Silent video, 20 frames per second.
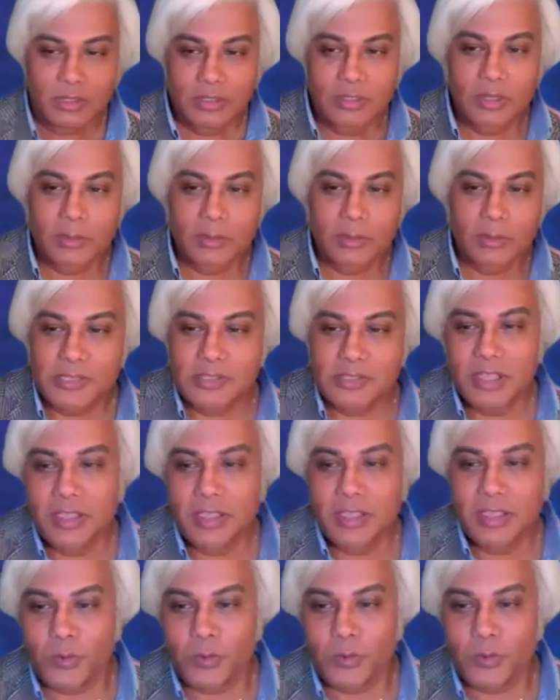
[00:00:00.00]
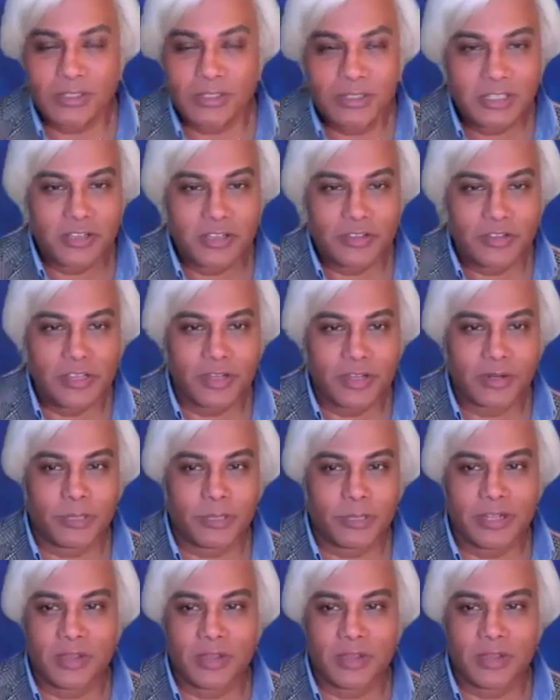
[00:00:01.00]
Namaste, everyone. Can you hear
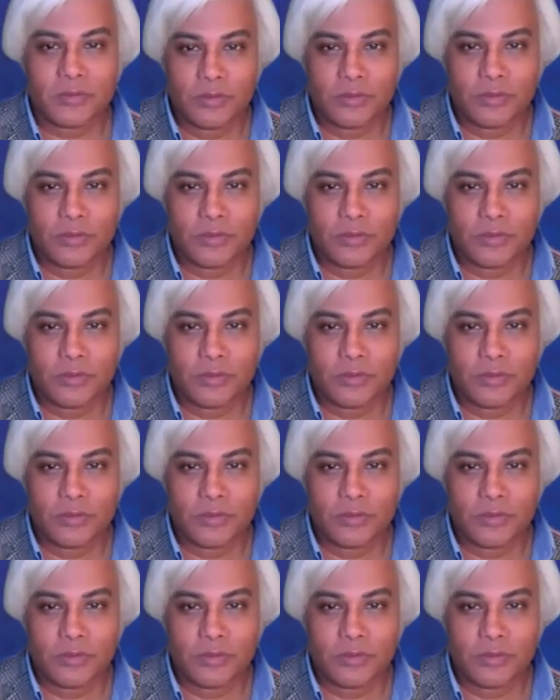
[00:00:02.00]
me now?